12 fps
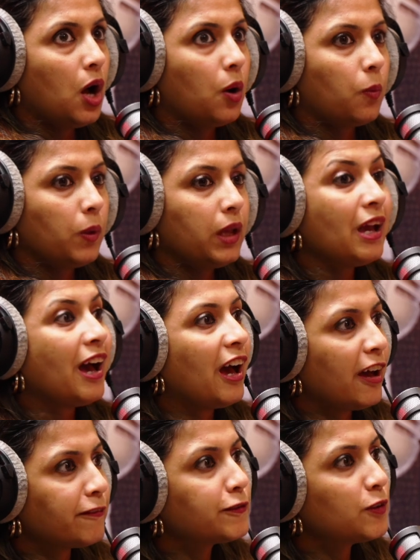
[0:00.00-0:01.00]
We
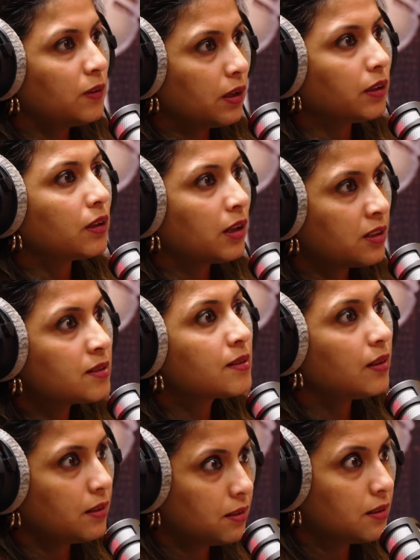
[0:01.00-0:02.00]
have to learn it. It is
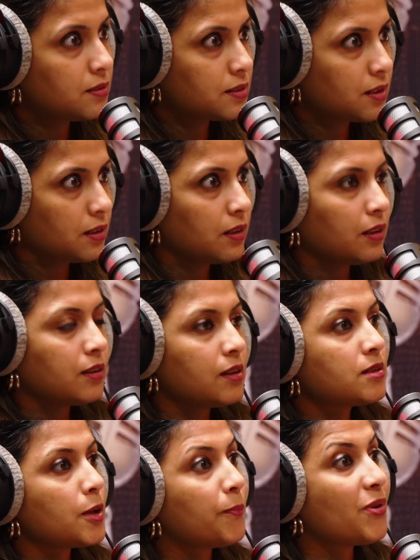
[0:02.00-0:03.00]
a learned skill. It
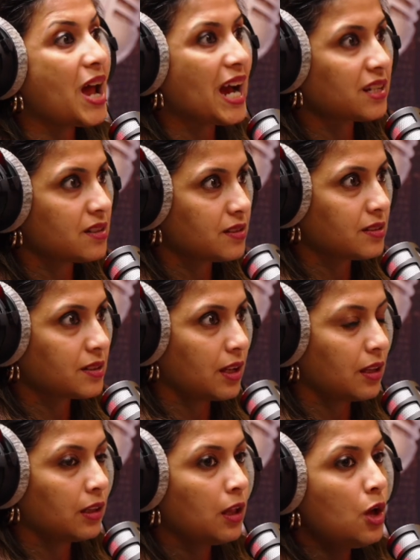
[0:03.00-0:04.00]
is a practiced
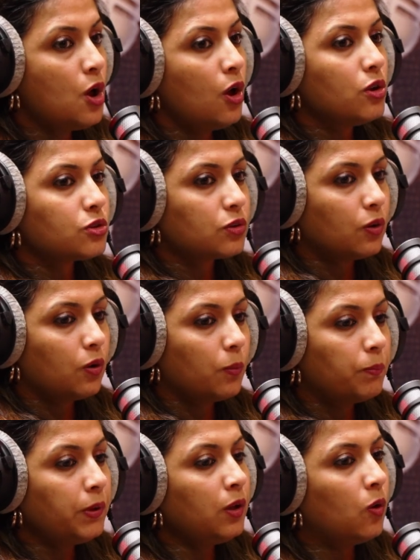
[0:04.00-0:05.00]
skill. So
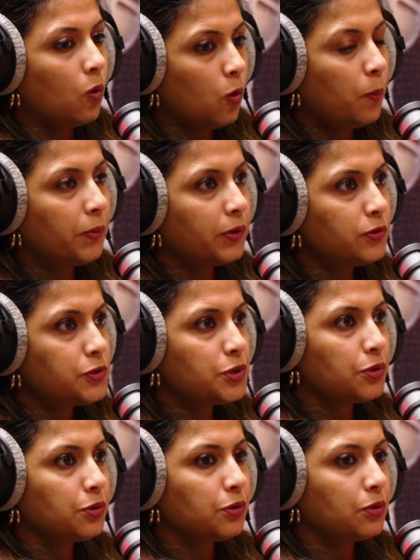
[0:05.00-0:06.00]
be open
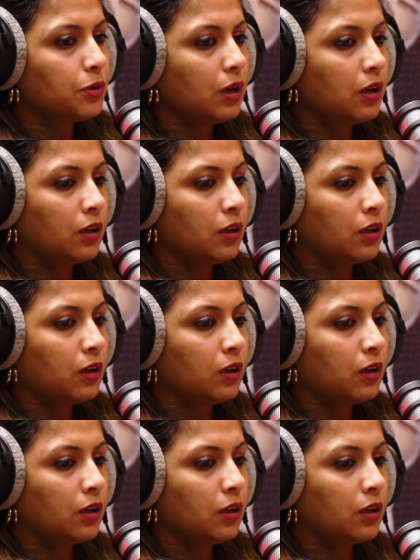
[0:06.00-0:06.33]
to